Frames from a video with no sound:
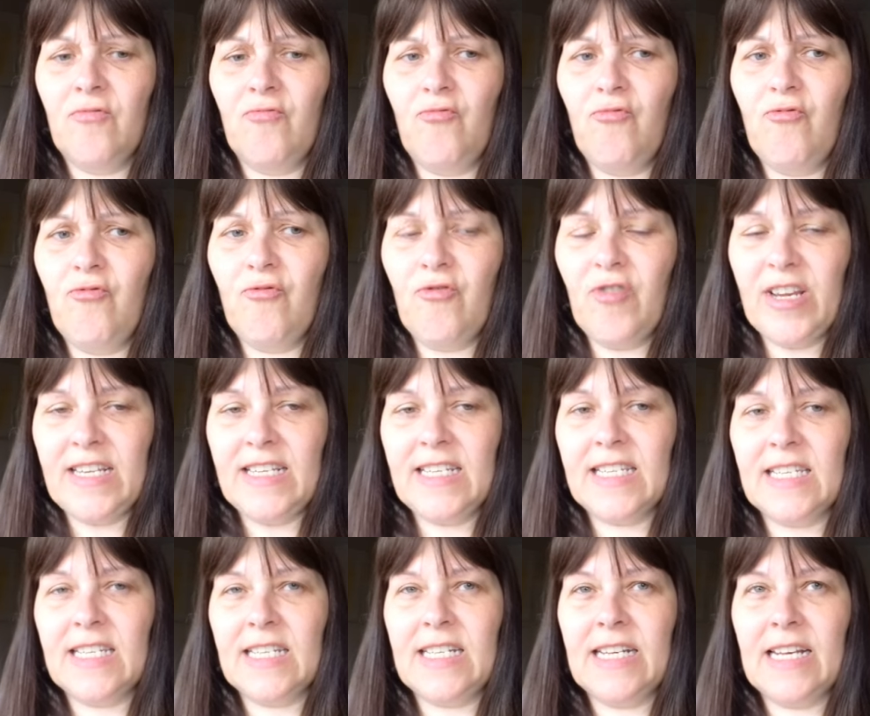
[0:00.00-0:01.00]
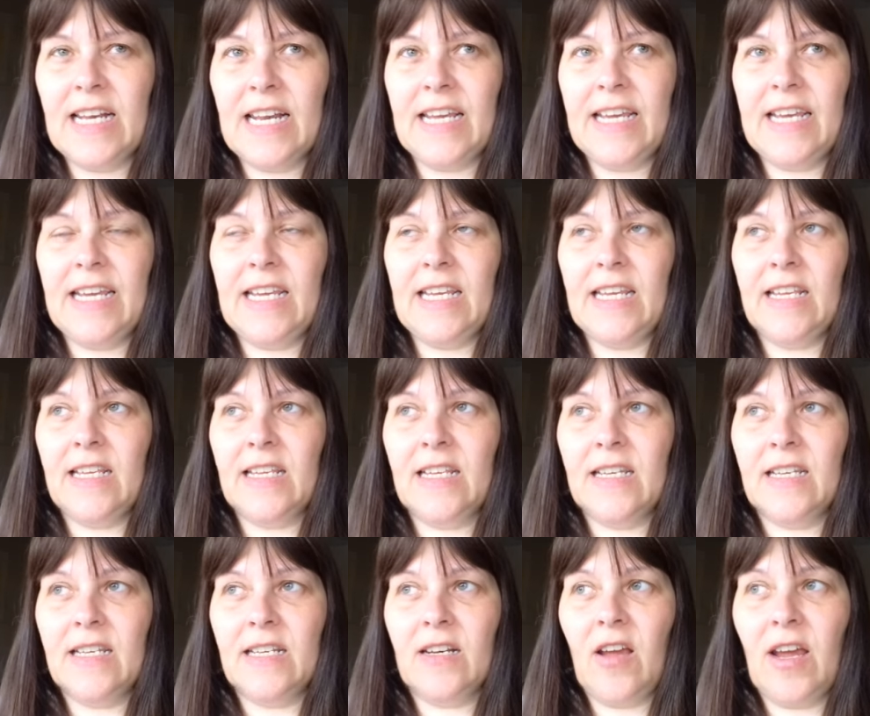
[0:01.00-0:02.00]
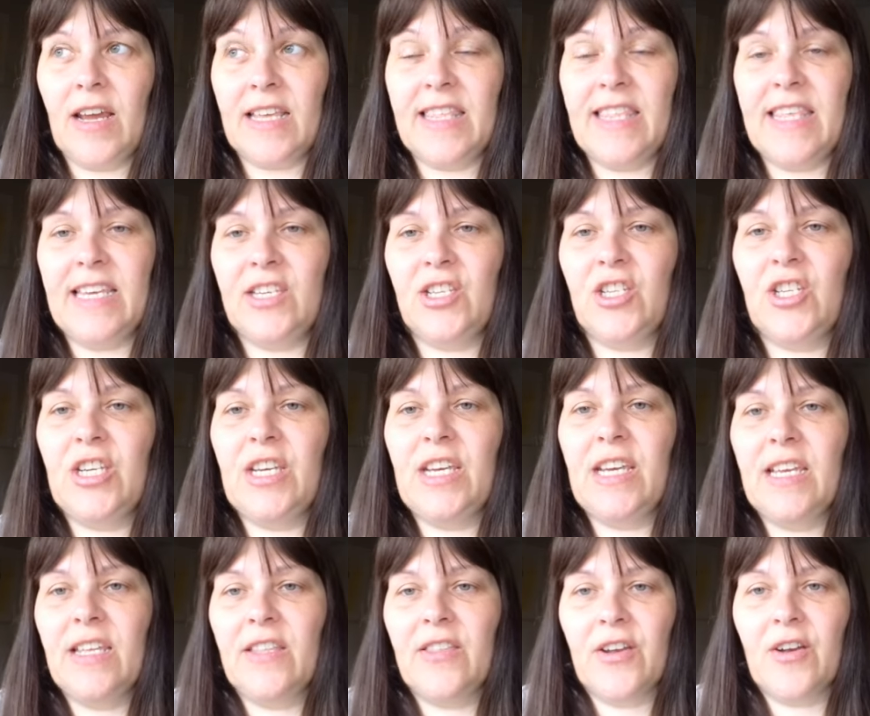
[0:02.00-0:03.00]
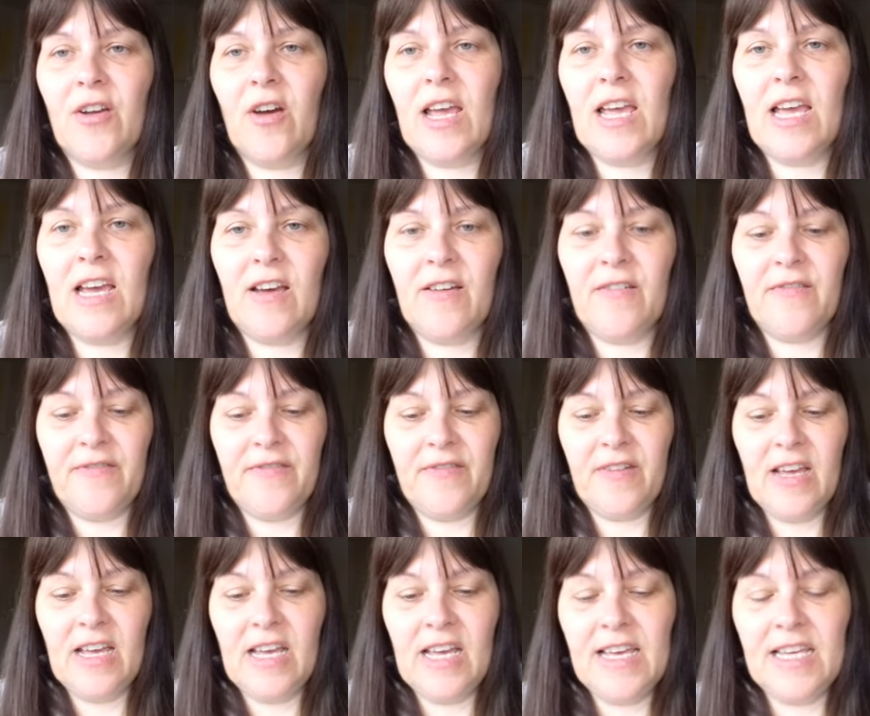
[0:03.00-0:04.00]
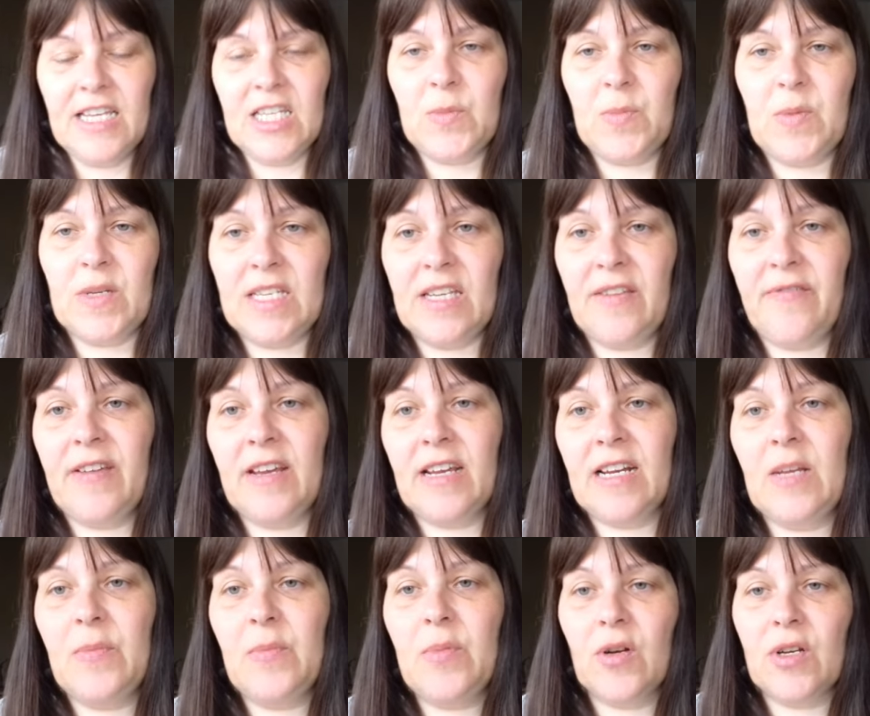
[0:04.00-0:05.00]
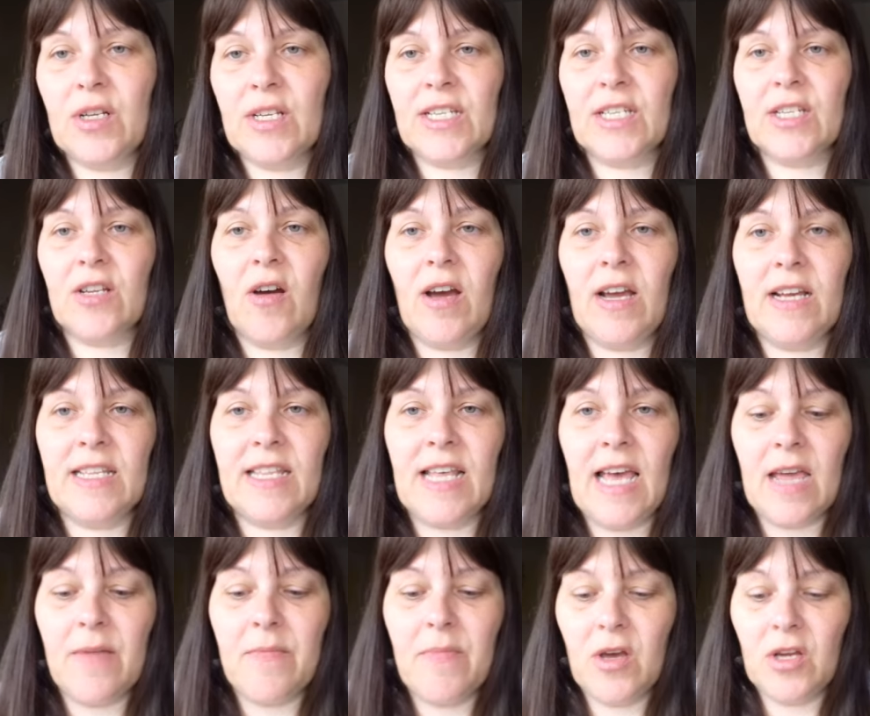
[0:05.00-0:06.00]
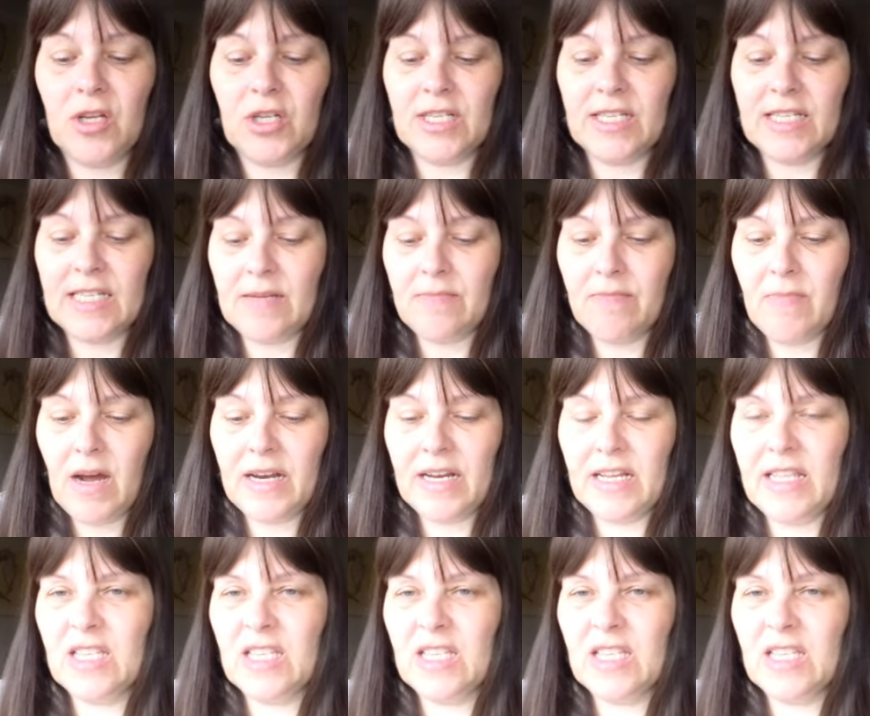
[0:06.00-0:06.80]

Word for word: recently, like this year, that I have specifically put aside that emergency money.